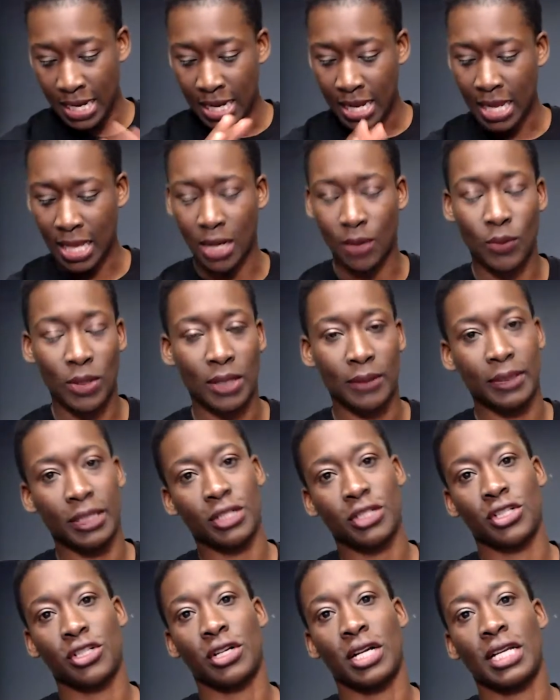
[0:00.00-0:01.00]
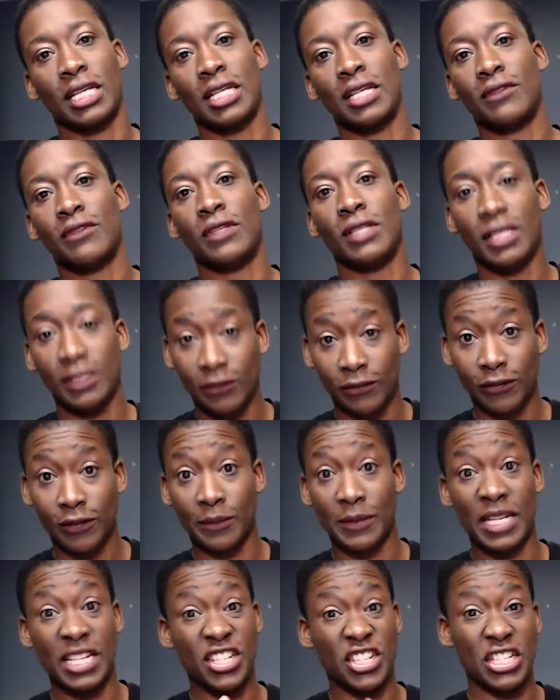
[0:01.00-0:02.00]
and I want to make sure I give you the
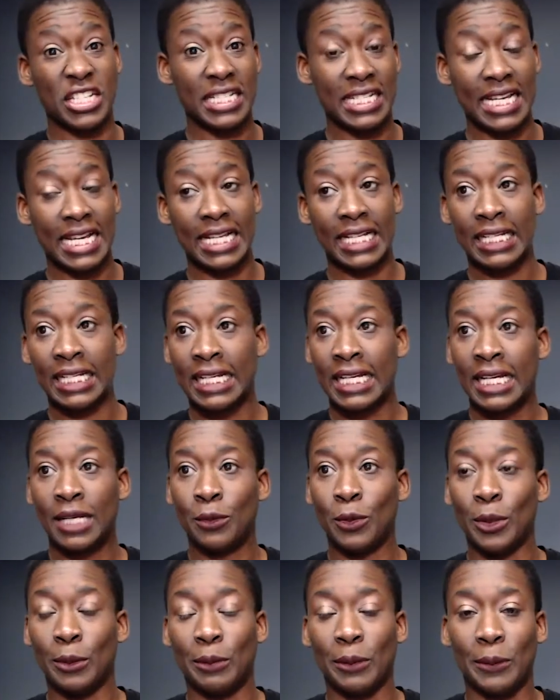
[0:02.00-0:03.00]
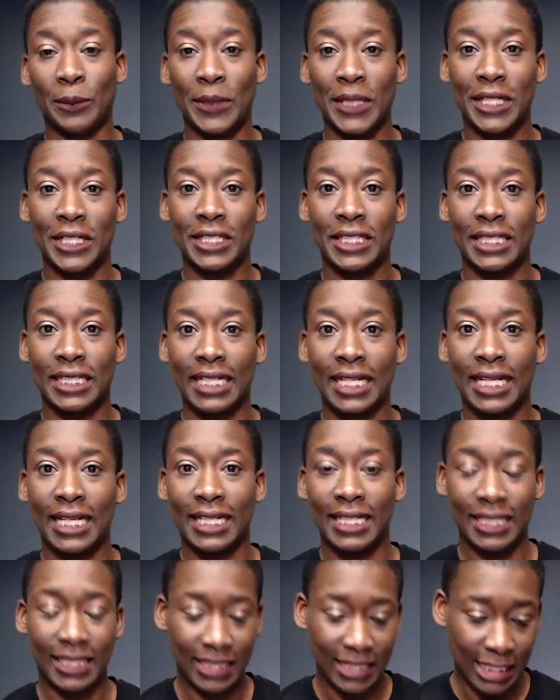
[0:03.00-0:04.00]
information that we prepared
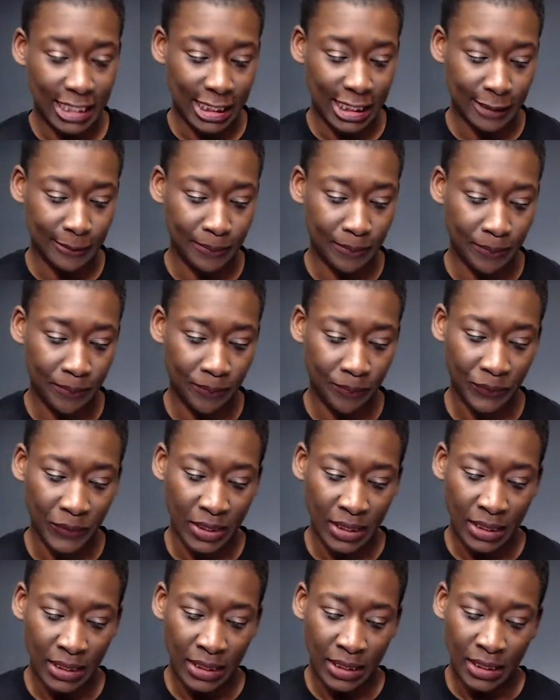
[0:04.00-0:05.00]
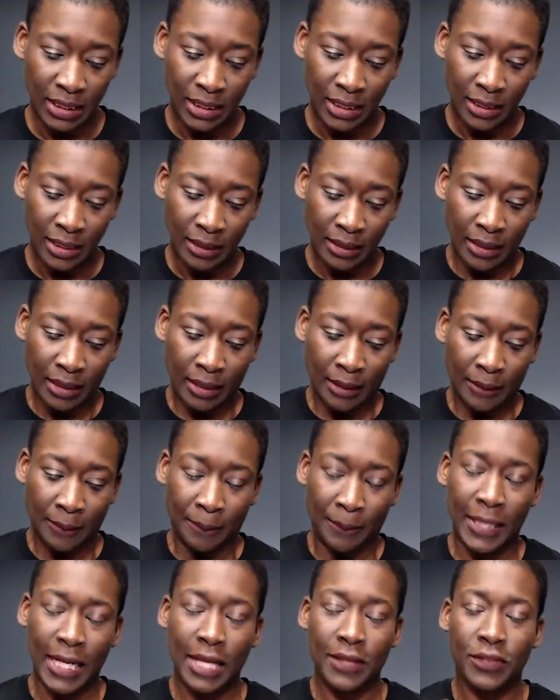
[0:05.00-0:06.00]
today.
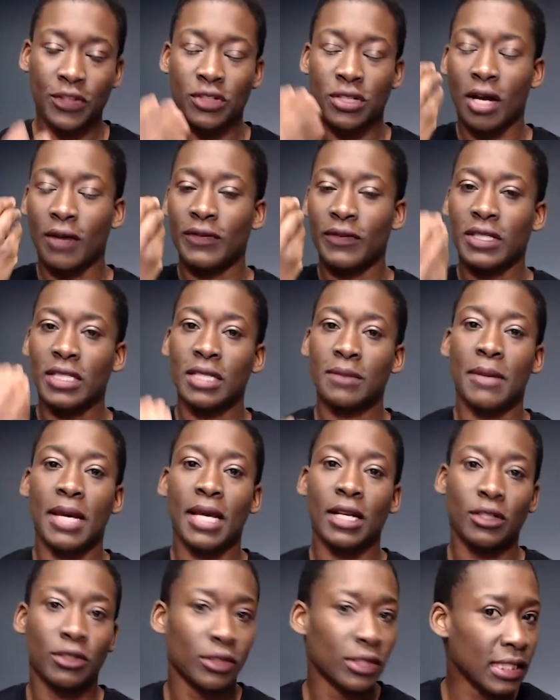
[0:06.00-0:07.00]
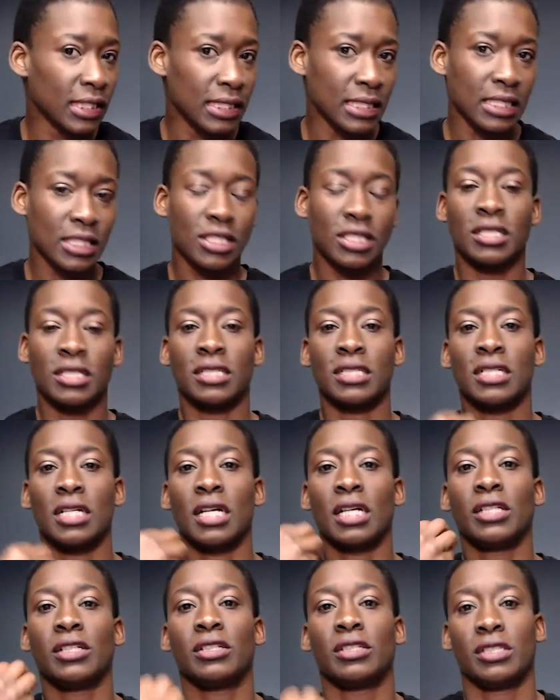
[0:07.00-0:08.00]
But there's obviously medical conditions and
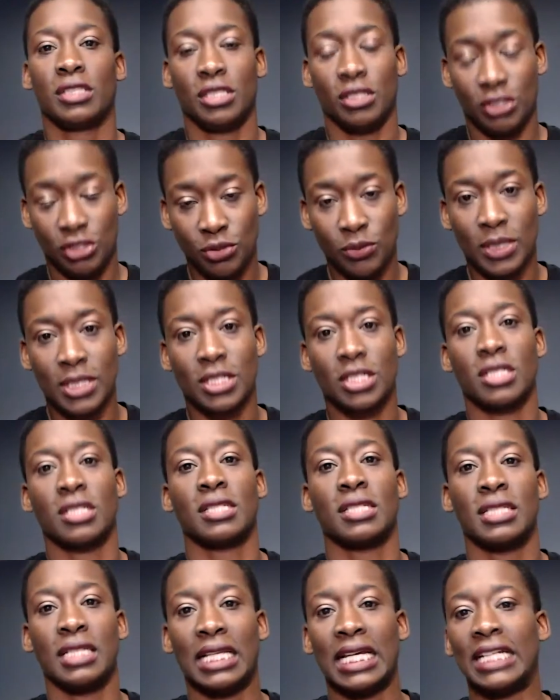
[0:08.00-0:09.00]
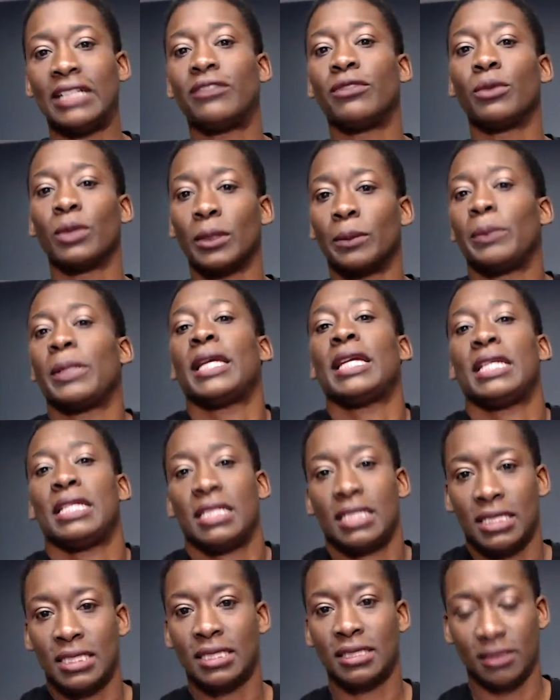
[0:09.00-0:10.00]
other situations in life where pain
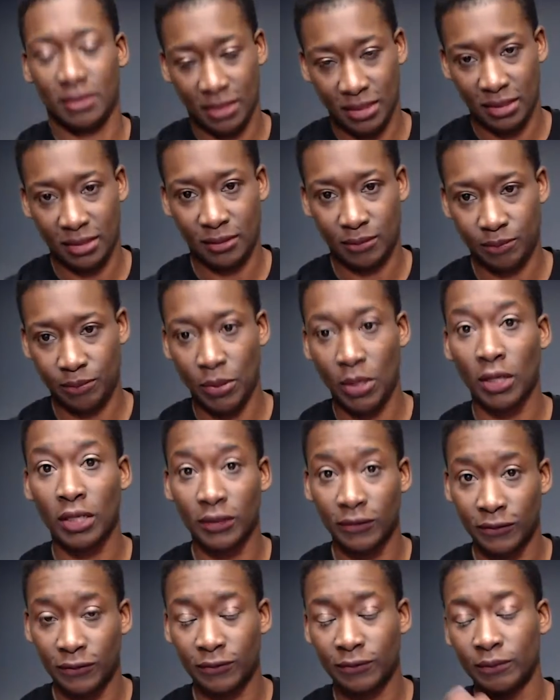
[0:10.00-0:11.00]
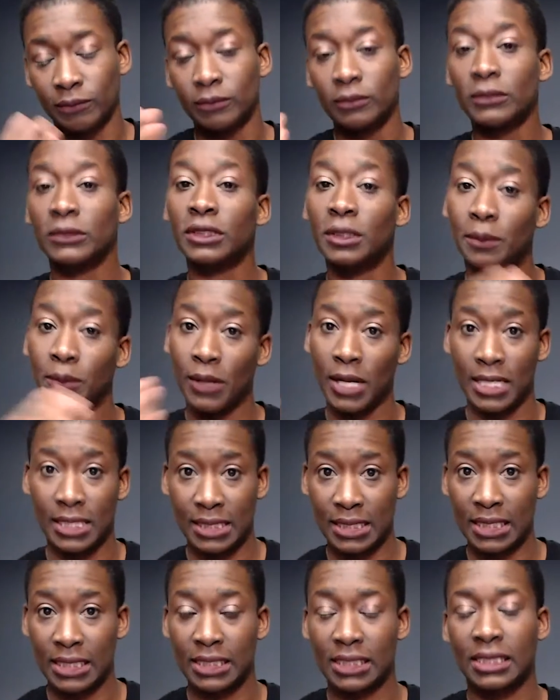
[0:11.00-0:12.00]
is part of the
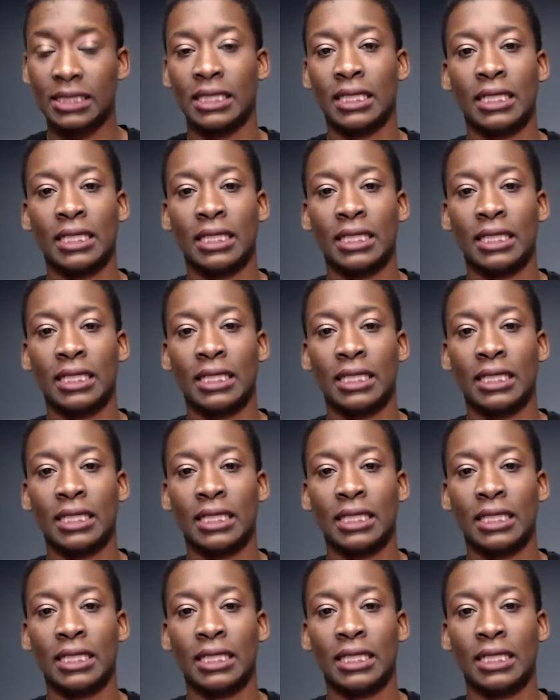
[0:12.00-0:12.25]
process.